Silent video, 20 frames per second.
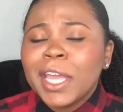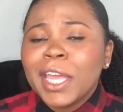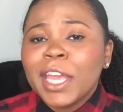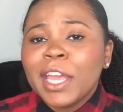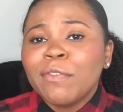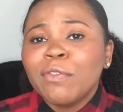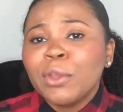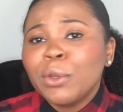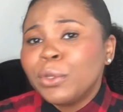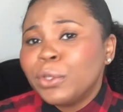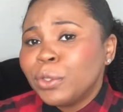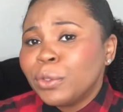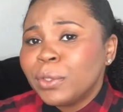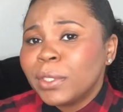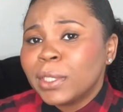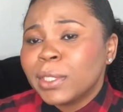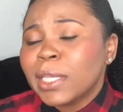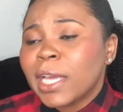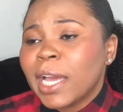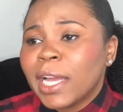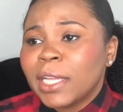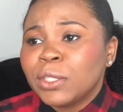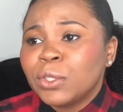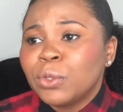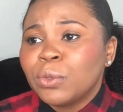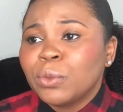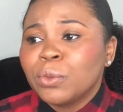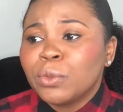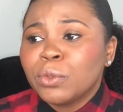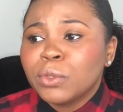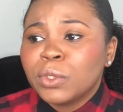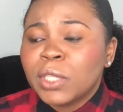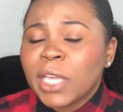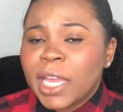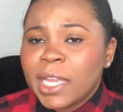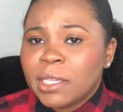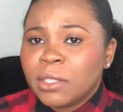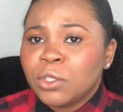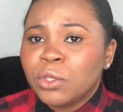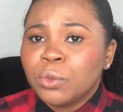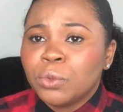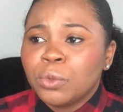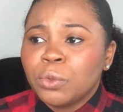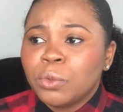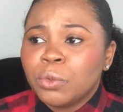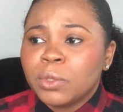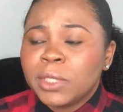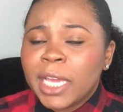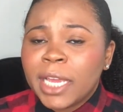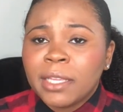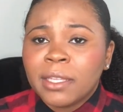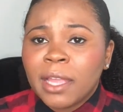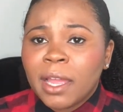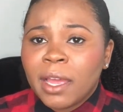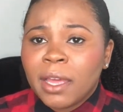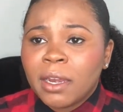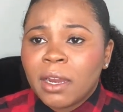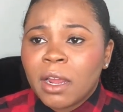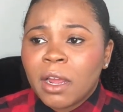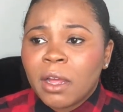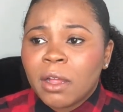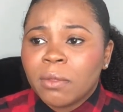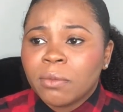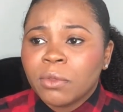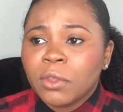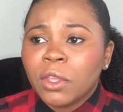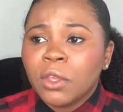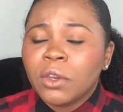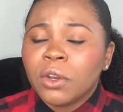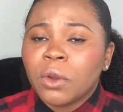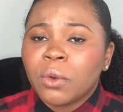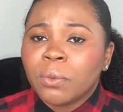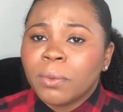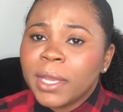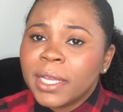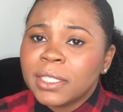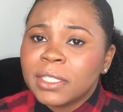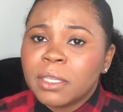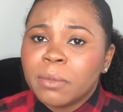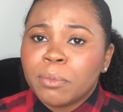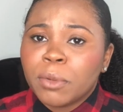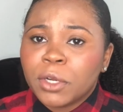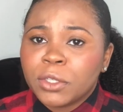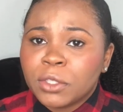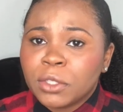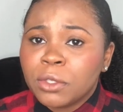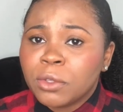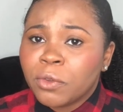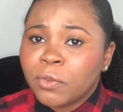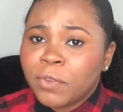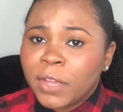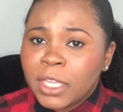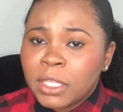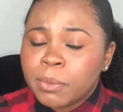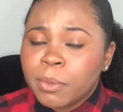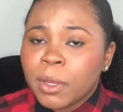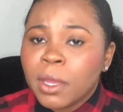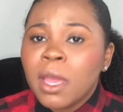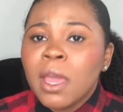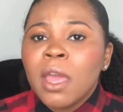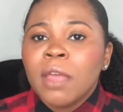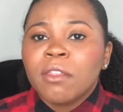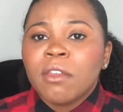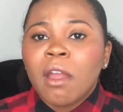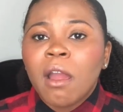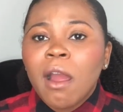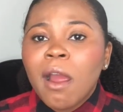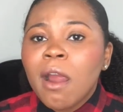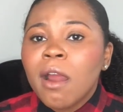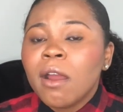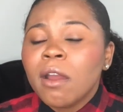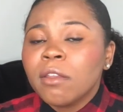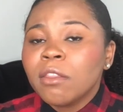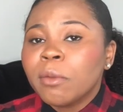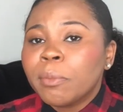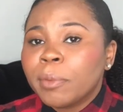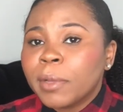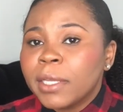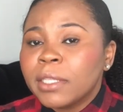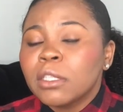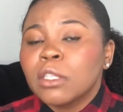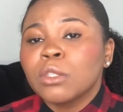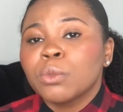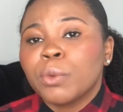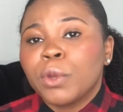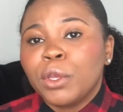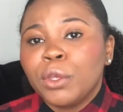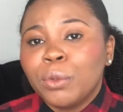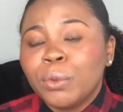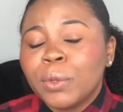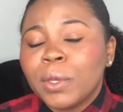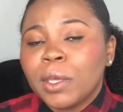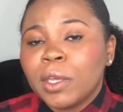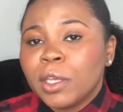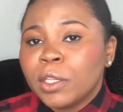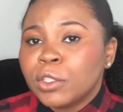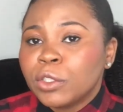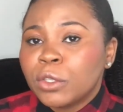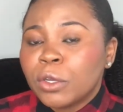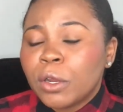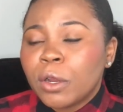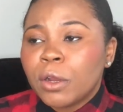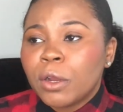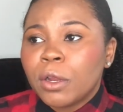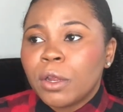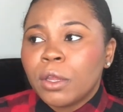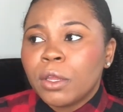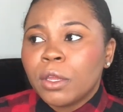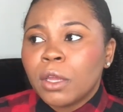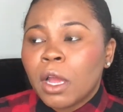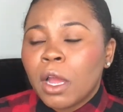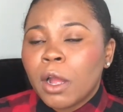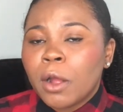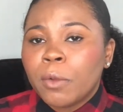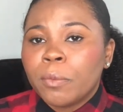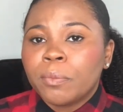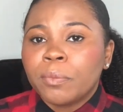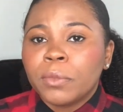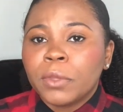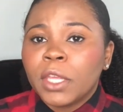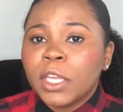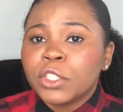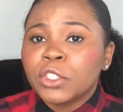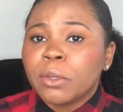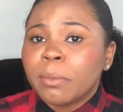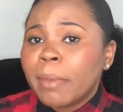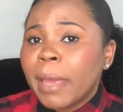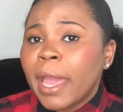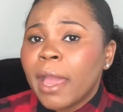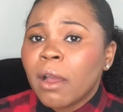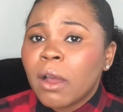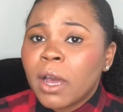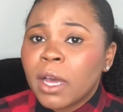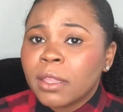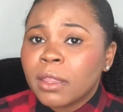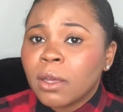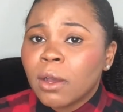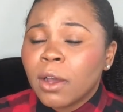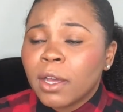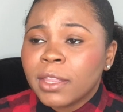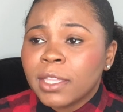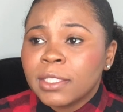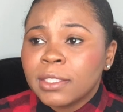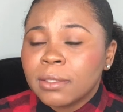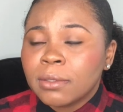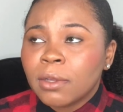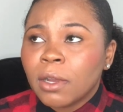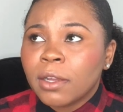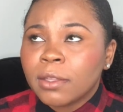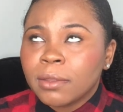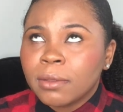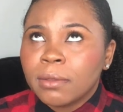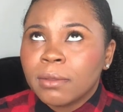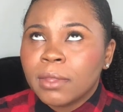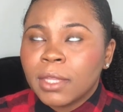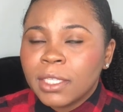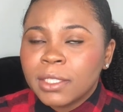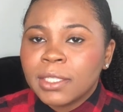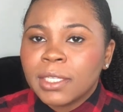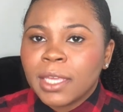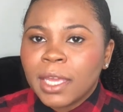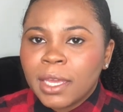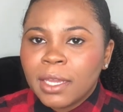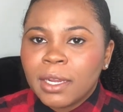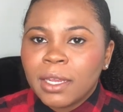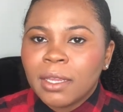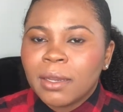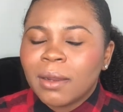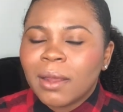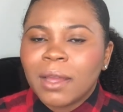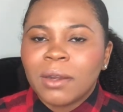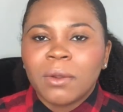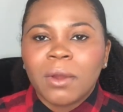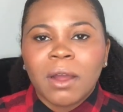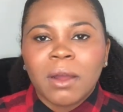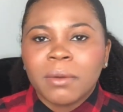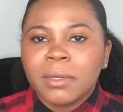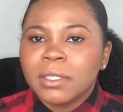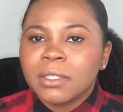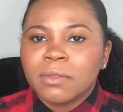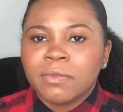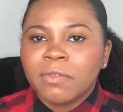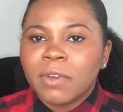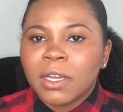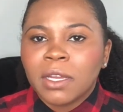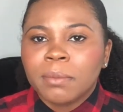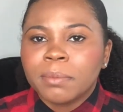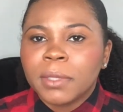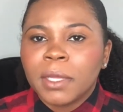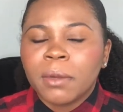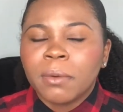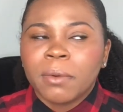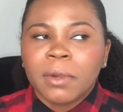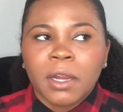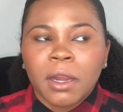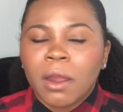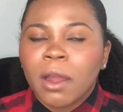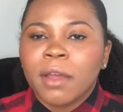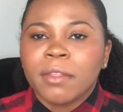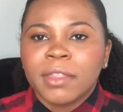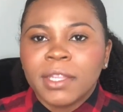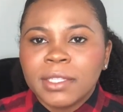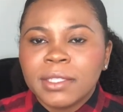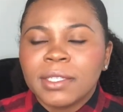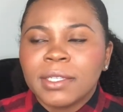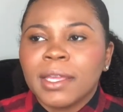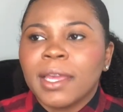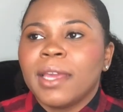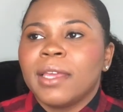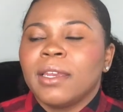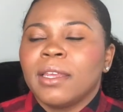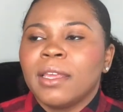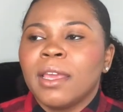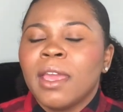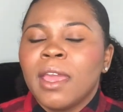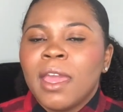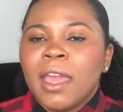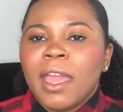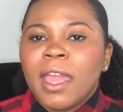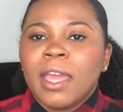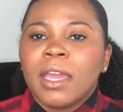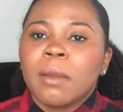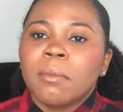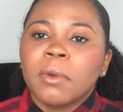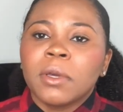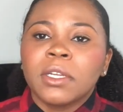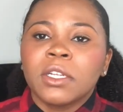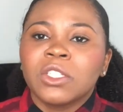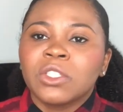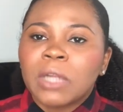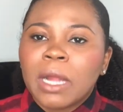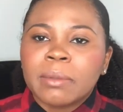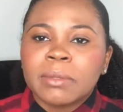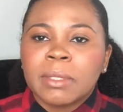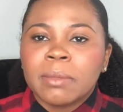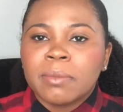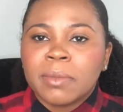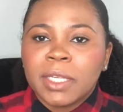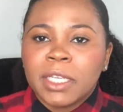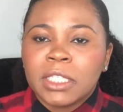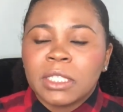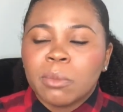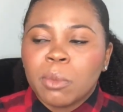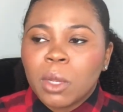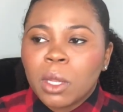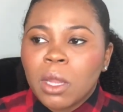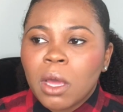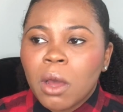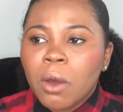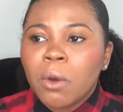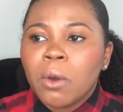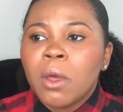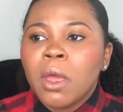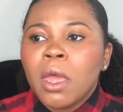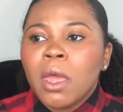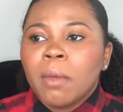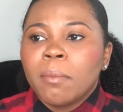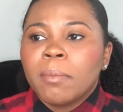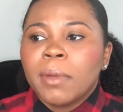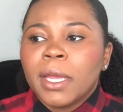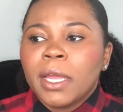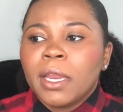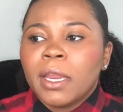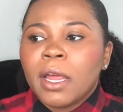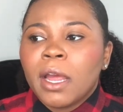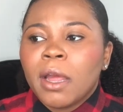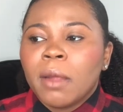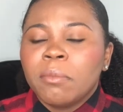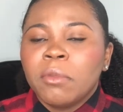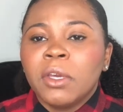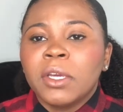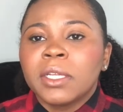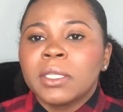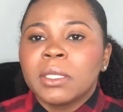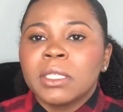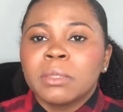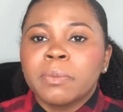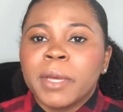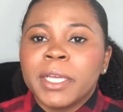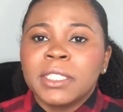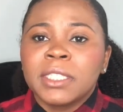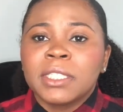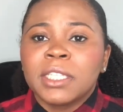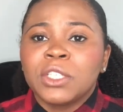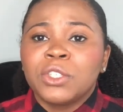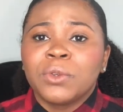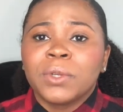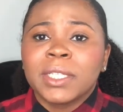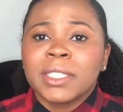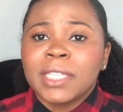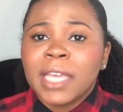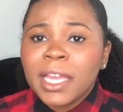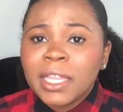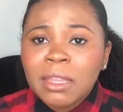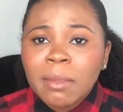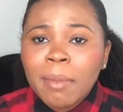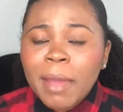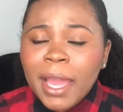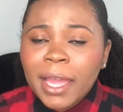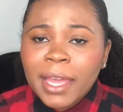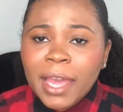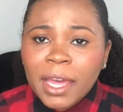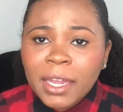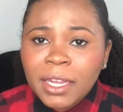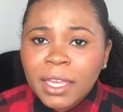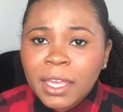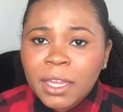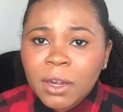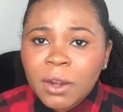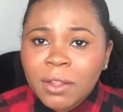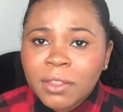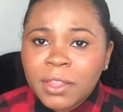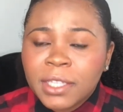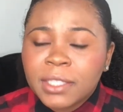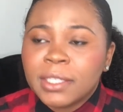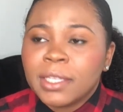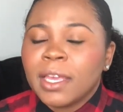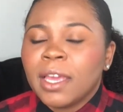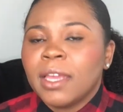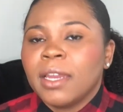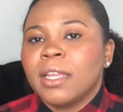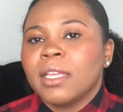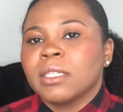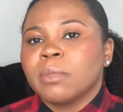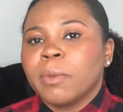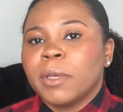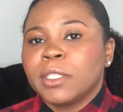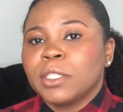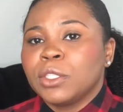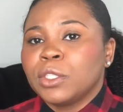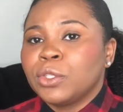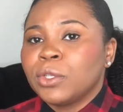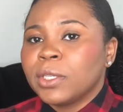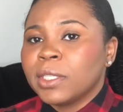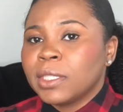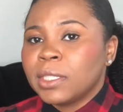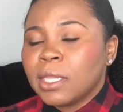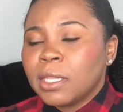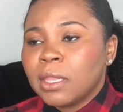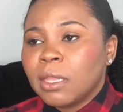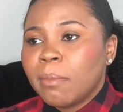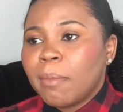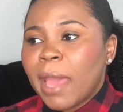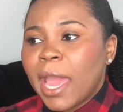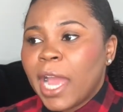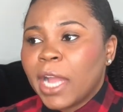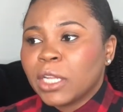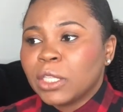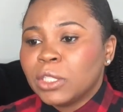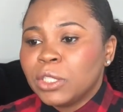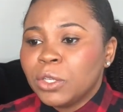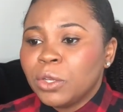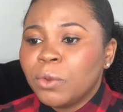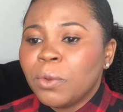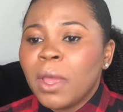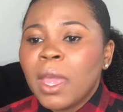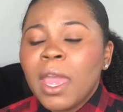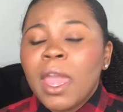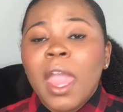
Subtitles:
If you do decide to take that you know, risk and purchase through Facebook, there are other places where you can get your bag authenticated. I don't always fuck up that word, authenticated, and I'm gonna drop some links below. But it's places that you can take the bag out and get it authenticated. It's places that you can send the bag too.